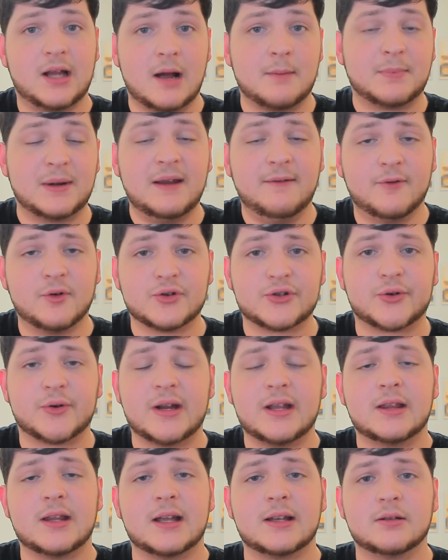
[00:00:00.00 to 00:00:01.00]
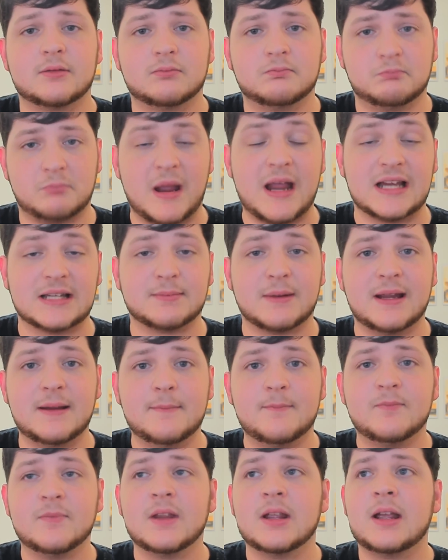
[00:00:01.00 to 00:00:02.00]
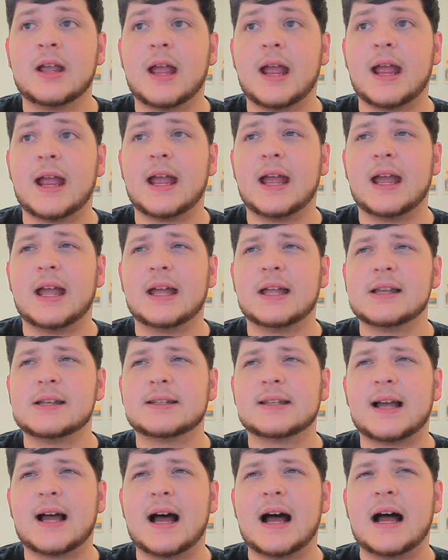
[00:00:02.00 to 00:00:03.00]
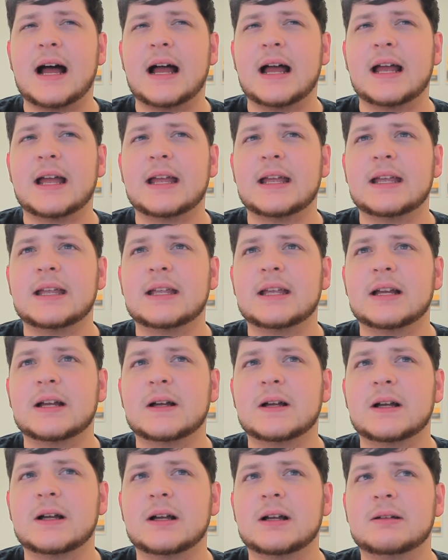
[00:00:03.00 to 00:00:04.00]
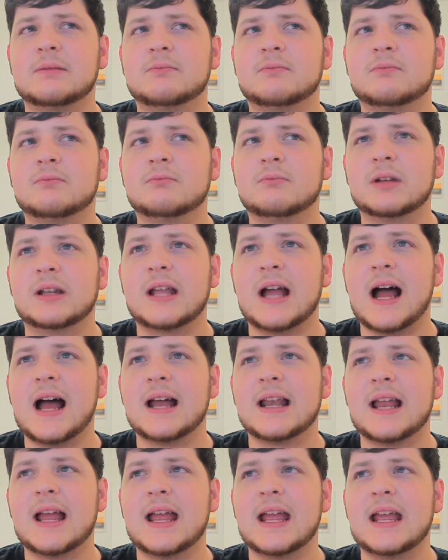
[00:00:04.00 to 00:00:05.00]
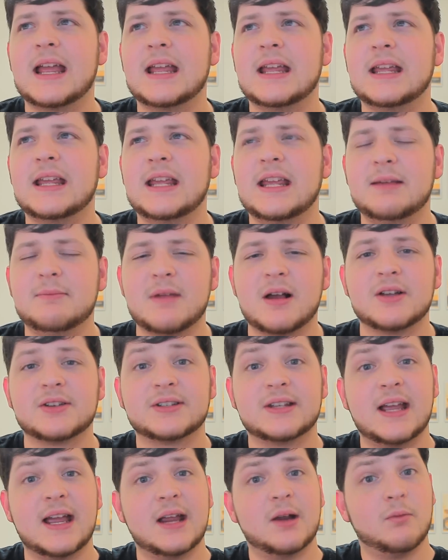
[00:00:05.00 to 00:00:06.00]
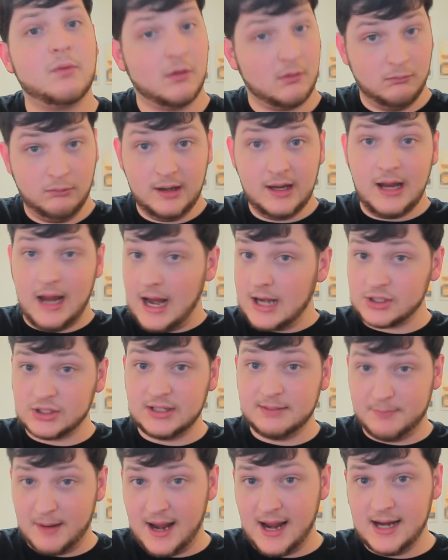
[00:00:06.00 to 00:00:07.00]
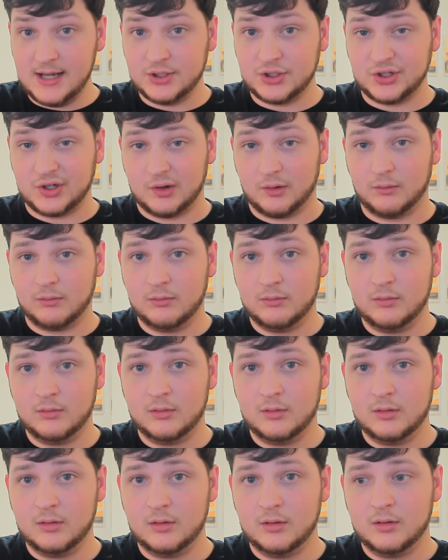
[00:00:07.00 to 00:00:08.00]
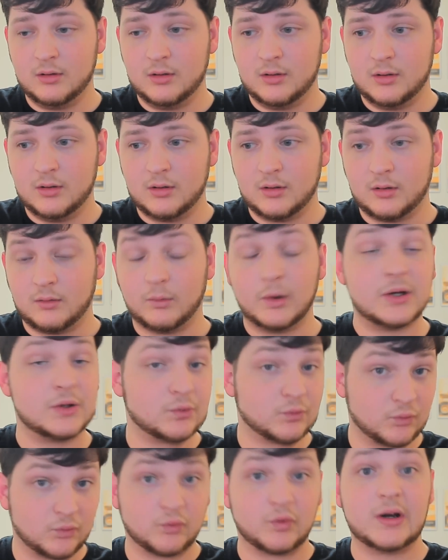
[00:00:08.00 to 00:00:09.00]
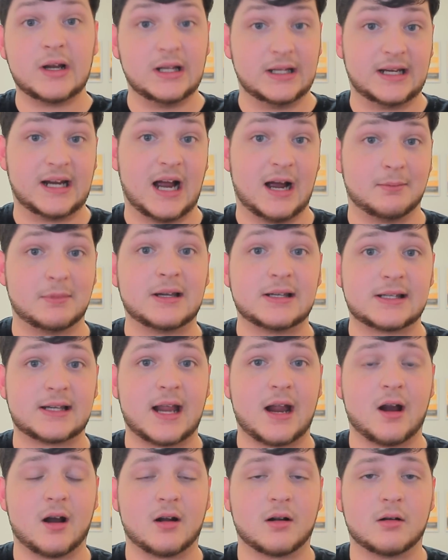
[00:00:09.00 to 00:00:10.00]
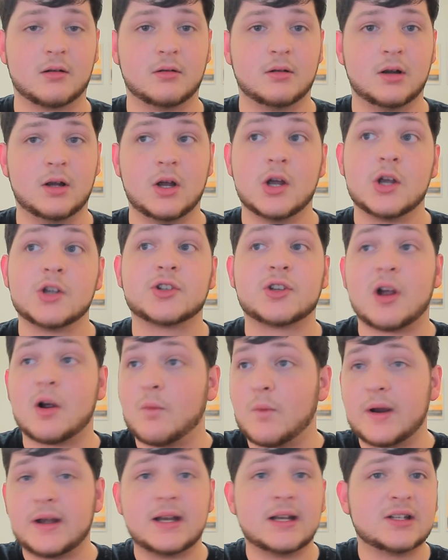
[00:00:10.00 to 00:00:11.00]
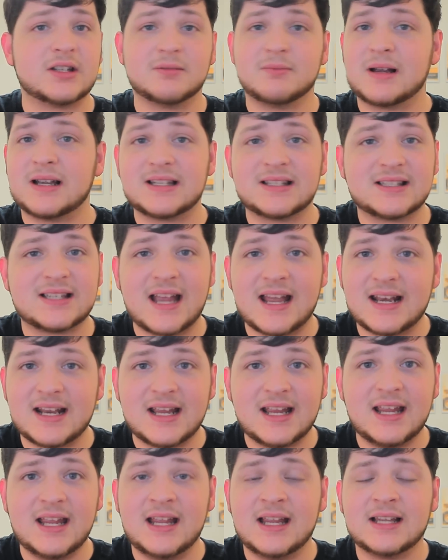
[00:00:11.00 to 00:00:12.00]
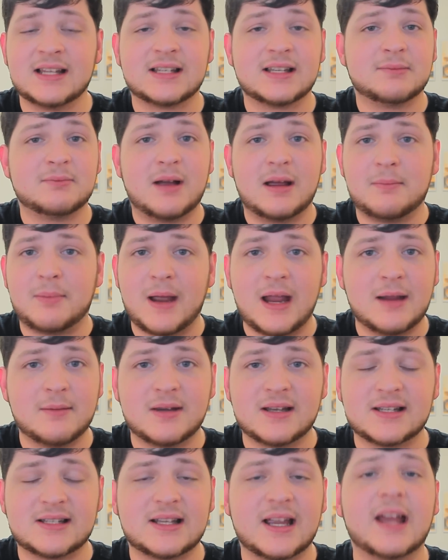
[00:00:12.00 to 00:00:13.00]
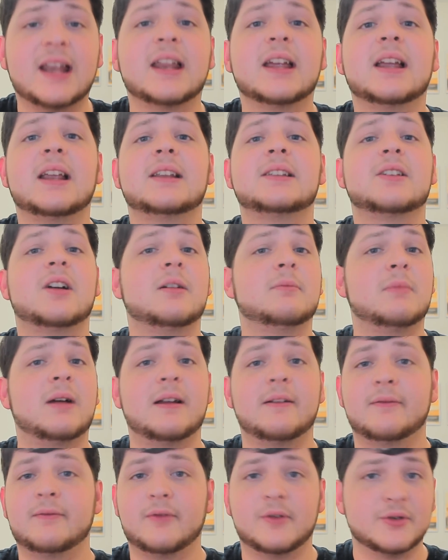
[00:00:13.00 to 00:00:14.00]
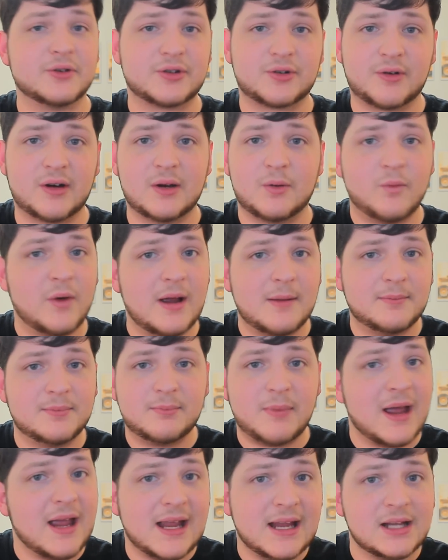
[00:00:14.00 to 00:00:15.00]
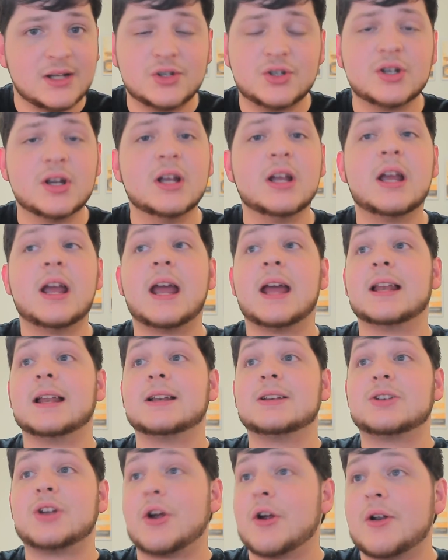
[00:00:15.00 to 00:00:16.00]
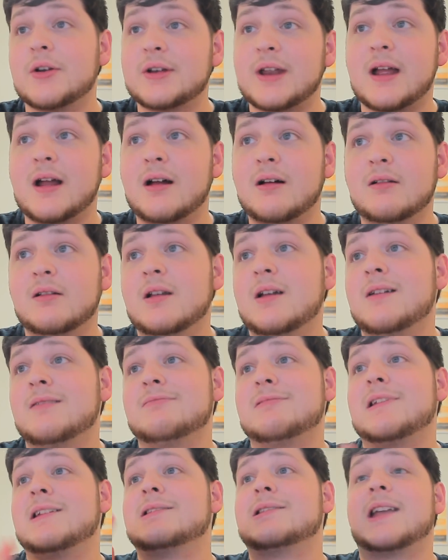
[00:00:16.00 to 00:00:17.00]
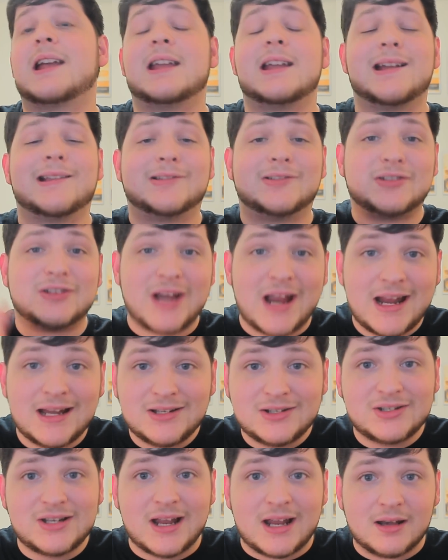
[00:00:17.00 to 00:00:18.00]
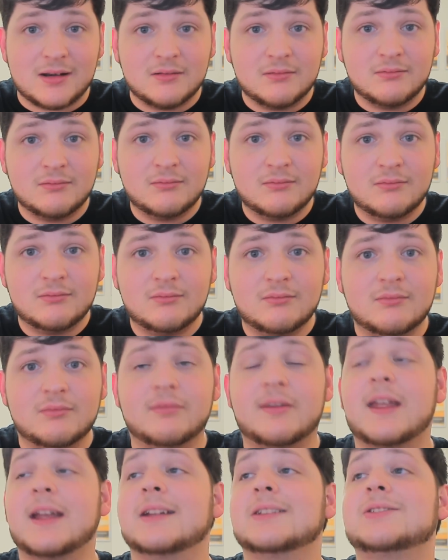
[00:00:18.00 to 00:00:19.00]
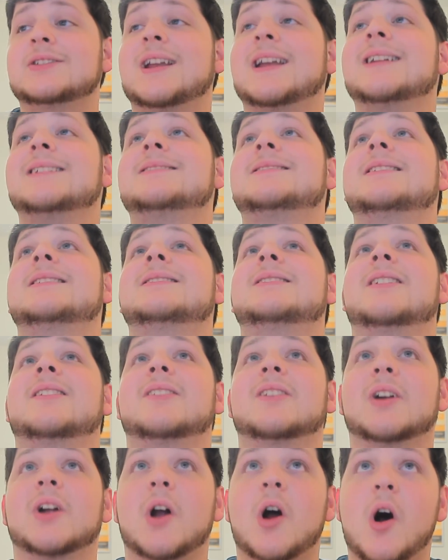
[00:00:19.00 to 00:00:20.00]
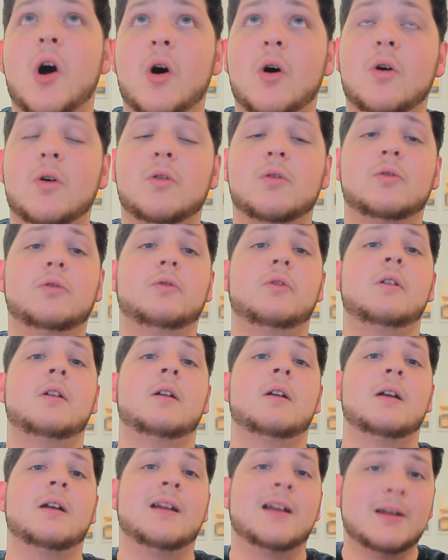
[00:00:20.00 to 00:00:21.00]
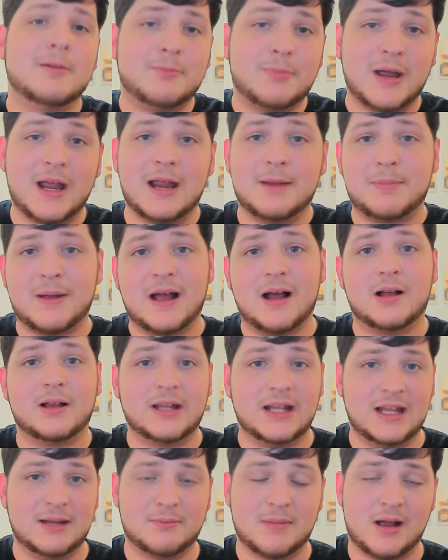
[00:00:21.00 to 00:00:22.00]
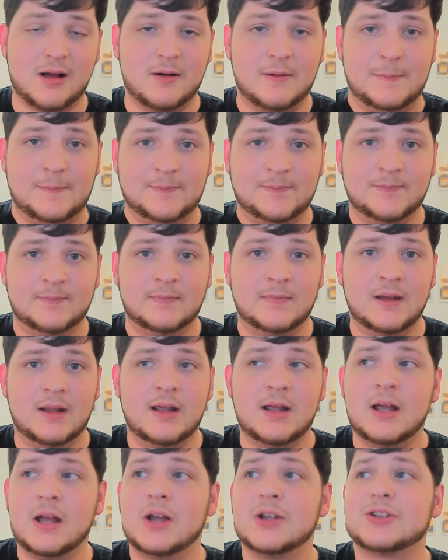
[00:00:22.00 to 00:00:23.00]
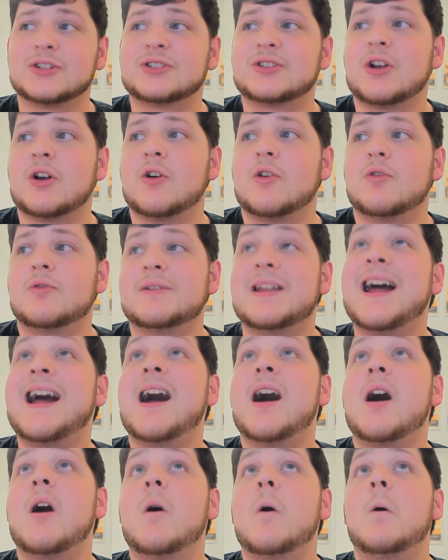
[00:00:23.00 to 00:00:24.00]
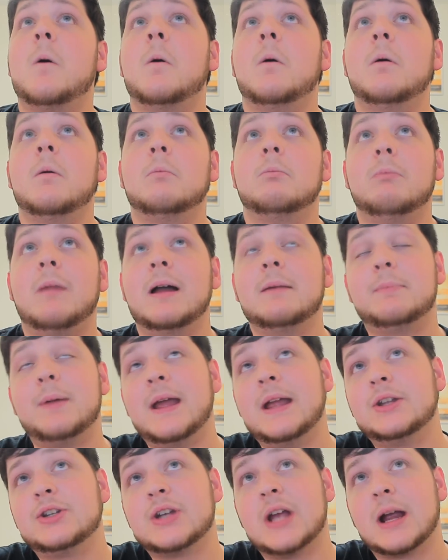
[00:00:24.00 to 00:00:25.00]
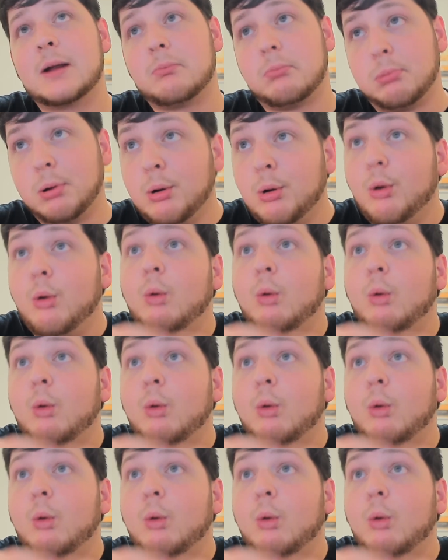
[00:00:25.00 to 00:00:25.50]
company, Fullscreen, that pays me, and I um, got a email saying, "Well, we actually paid you," which really got me scared. So I went into my settings and my payment settings on my Fullscreen web page, and it turned out that they had changed it. They had changed it to their own PayPal email. So now my paycheck